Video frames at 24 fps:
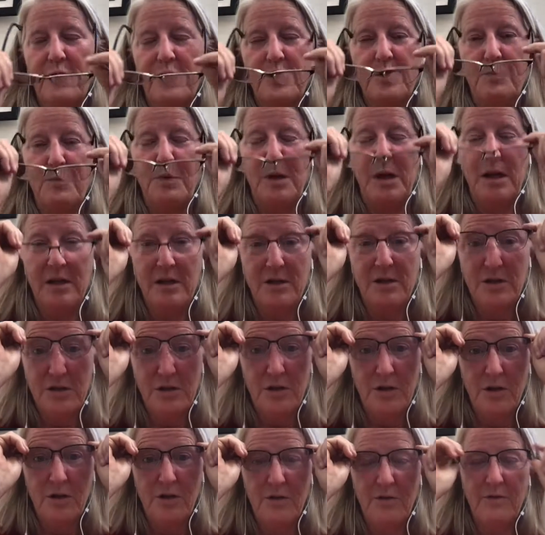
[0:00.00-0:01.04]
depends
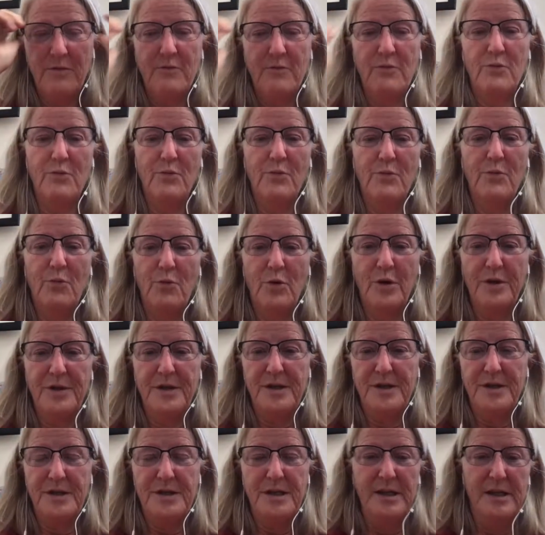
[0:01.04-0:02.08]
on what
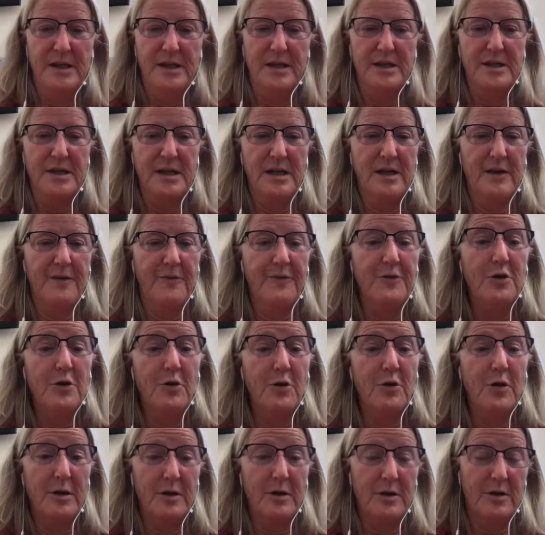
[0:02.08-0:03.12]
this is and if
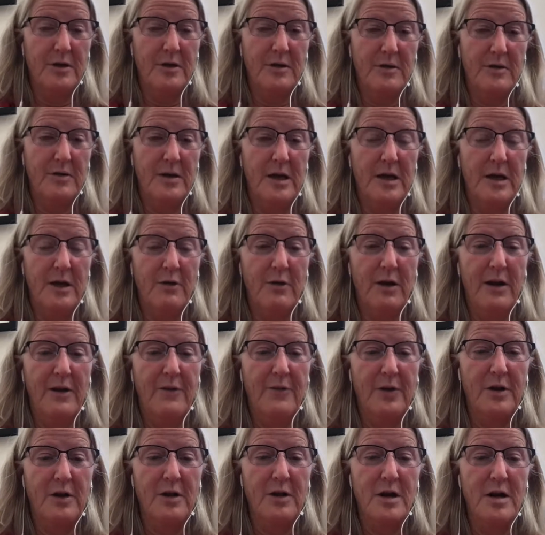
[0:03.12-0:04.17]
your integrative
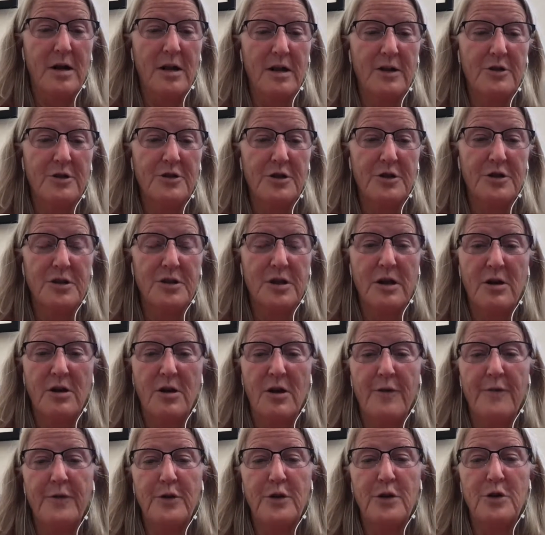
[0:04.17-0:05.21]
oncologist can
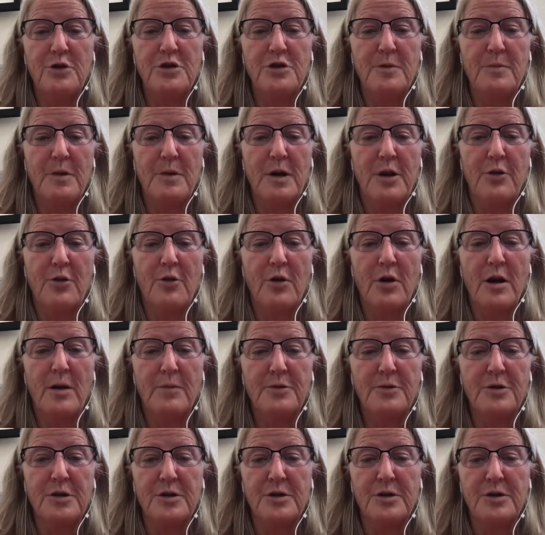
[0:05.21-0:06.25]
offer you some other
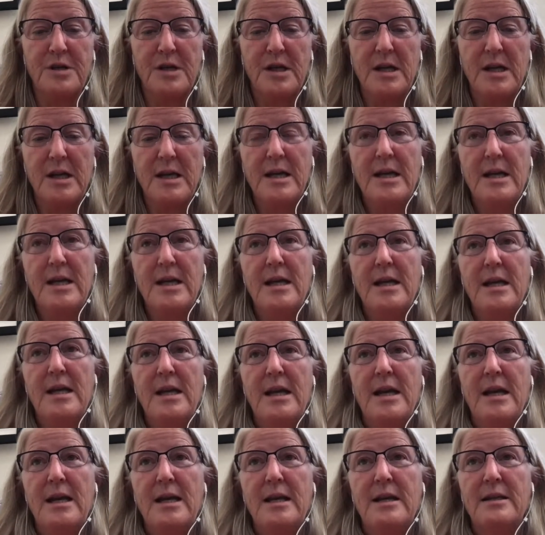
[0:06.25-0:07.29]
options.
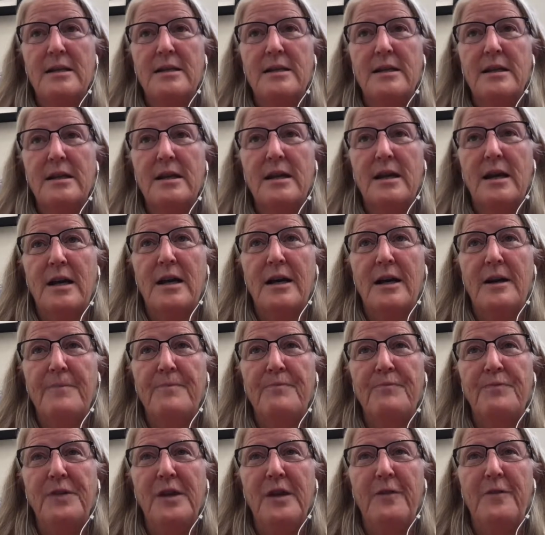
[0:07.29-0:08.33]
And
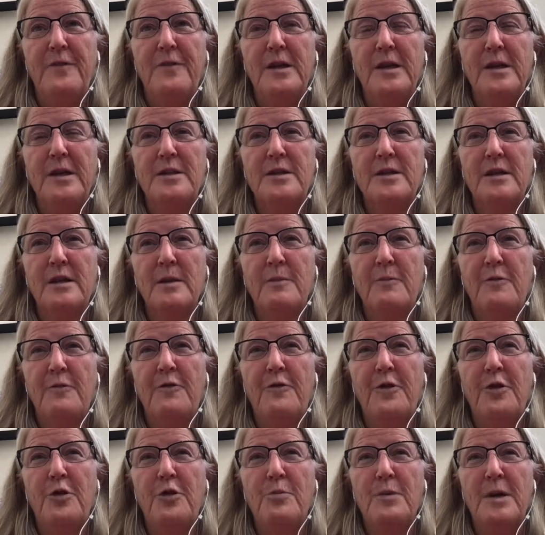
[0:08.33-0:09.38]
if it is
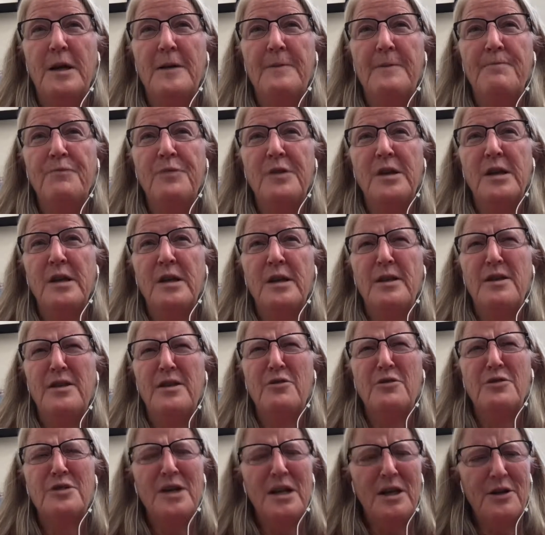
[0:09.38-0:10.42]
lymphoma,
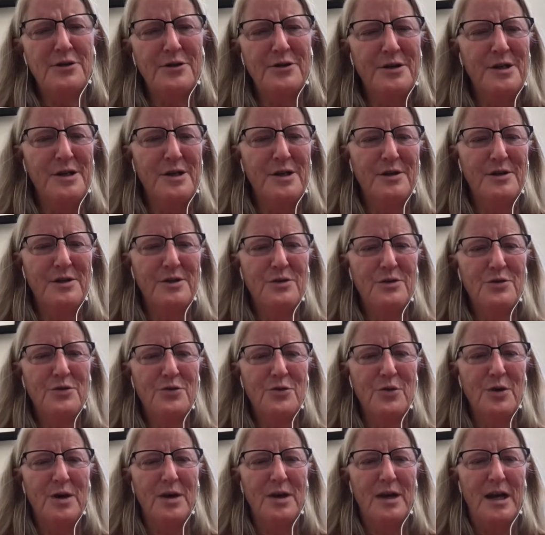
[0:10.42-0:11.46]
there's actually a new
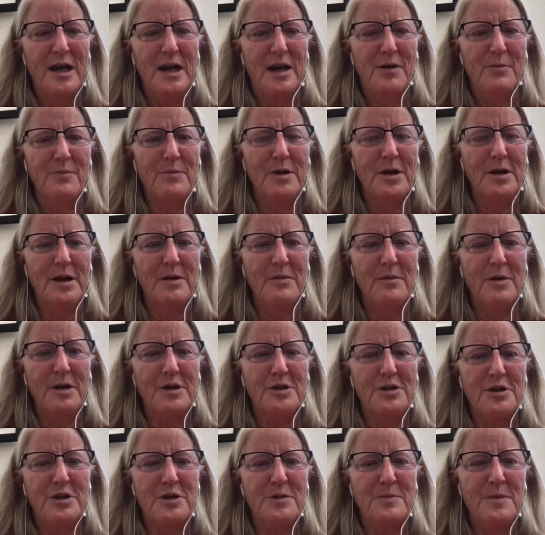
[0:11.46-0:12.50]
drug out, but I
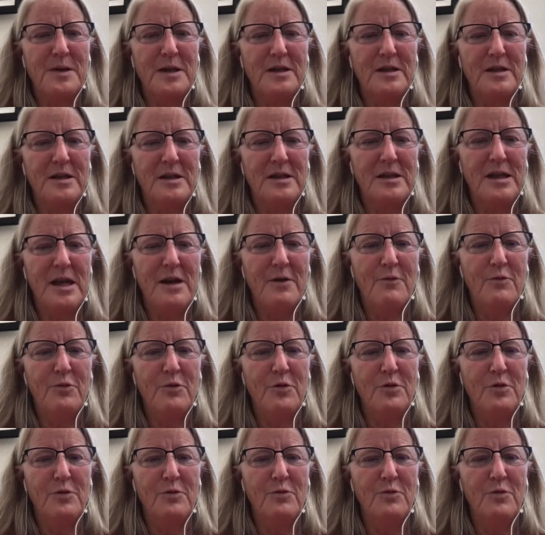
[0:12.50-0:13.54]
suspect that
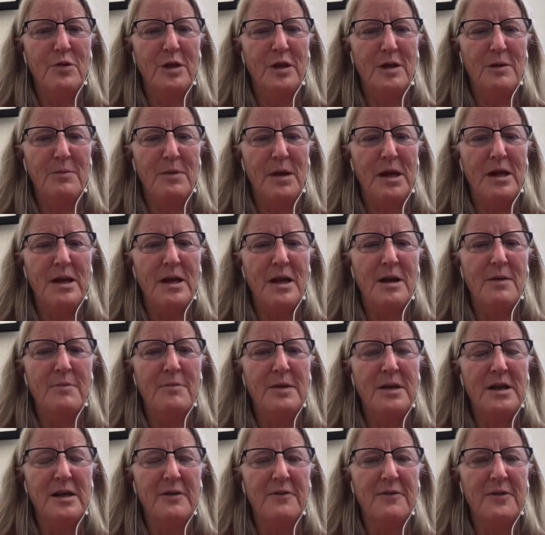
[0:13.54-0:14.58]
would really may not
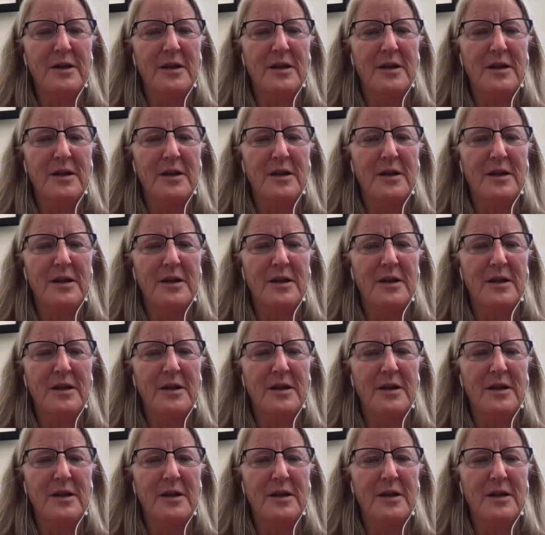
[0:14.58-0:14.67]
be